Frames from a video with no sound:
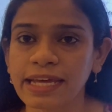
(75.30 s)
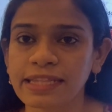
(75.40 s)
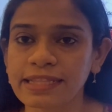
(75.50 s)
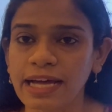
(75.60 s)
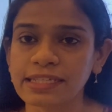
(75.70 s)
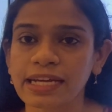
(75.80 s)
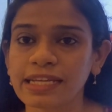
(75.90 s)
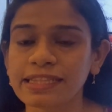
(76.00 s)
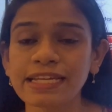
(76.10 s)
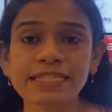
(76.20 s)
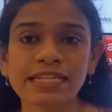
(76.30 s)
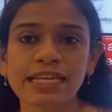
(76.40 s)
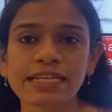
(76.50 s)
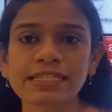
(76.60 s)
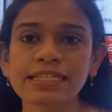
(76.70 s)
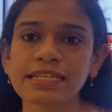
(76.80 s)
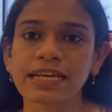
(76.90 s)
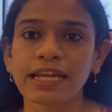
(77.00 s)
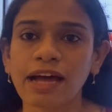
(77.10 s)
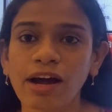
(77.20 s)
that this is
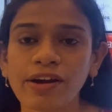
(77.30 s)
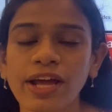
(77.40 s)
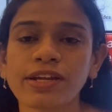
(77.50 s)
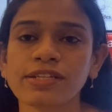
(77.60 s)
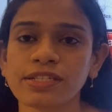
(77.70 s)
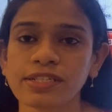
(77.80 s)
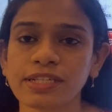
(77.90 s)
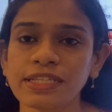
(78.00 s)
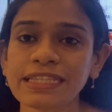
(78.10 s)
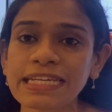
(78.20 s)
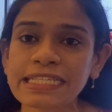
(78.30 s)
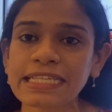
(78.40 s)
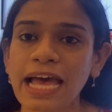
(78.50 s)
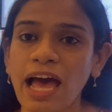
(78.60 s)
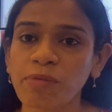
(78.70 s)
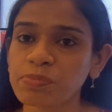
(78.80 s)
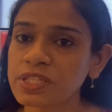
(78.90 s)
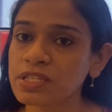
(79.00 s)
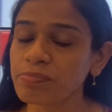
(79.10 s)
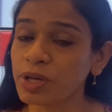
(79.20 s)
in our heredity. This
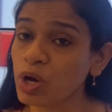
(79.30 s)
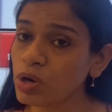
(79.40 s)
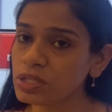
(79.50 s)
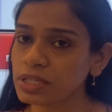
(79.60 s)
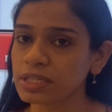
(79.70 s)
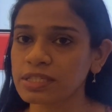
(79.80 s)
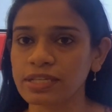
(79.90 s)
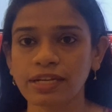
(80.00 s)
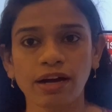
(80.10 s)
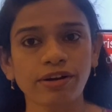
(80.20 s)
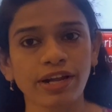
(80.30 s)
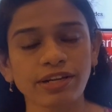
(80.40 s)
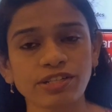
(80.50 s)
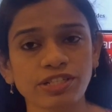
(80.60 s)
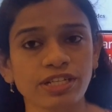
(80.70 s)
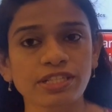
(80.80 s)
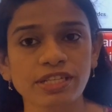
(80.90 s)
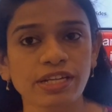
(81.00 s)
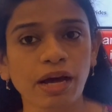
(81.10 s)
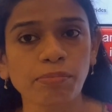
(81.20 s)
happens because it's in our heredity, it's
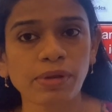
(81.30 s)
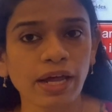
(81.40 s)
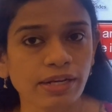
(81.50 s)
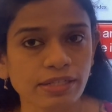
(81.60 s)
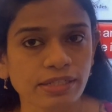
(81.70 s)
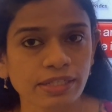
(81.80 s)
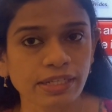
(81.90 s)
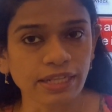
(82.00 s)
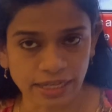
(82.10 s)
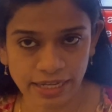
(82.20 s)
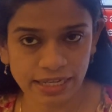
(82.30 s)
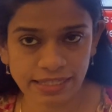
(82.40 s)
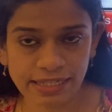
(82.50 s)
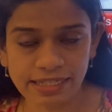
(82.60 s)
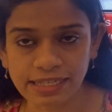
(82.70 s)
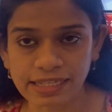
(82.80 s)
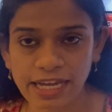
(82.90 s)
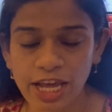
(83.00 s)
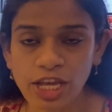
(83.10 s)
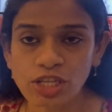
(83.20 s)
in our blood, isn't it?
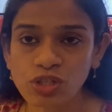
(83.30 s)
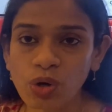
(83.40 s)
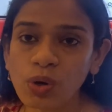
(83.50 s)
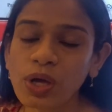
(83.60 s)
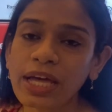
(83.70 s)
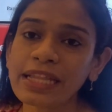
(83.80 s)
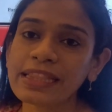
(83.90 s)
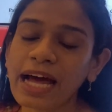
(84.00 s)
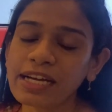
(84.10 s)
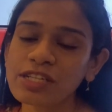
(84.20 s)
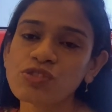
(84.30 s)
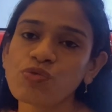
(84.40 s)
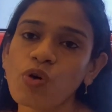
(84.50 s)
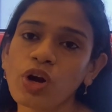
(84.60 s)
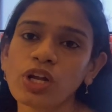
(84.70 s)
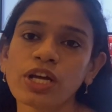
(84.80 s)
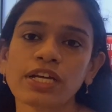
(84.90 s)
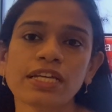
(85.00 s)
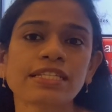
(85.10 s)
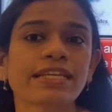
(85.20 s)
So that is what
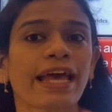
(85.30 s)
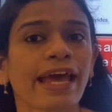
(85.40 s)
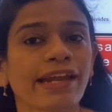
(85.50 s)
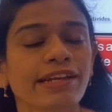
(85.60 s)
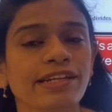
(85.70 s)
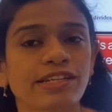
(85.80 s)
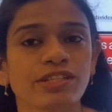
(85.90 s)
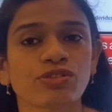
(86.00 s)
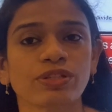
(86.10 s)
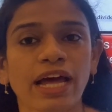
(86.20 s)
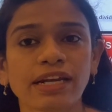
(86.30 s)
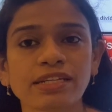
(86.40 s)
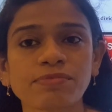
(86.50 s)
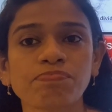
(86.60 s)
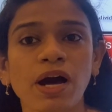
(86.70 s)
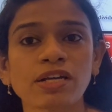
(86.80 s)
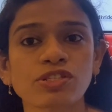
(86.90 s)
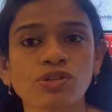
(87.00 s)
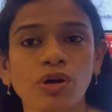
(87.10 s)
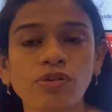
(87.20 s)
is heredity. So that is
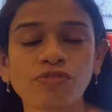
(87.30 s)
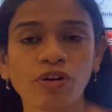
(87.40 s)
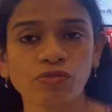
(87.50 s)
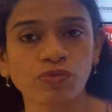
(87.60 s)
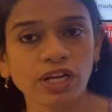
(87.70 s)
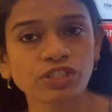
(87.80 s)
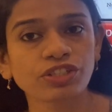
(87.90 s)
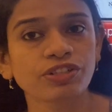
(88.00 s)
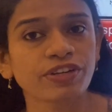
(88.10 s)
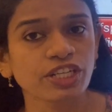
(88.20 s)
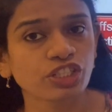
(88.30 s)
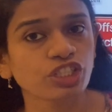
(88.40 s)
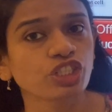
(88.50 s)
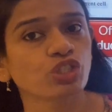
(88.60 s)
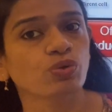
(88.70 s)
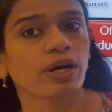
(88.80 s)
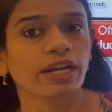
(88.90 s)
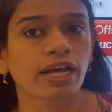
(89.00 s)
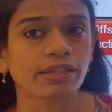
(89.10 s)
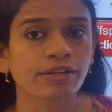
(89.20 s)
passed on from one generation to
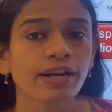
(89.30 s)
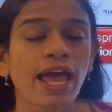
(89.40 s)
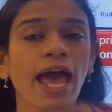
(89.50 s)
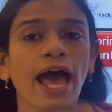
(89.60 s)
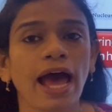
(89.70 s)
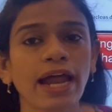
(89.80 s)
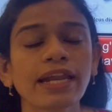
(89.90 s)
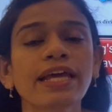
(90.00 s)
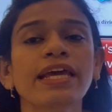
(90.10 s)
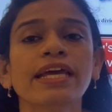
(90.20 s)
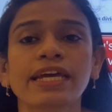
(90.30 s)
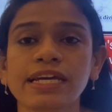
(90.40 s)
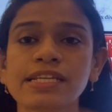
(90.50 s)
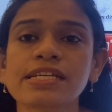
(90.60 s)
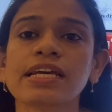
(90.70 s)
another, and it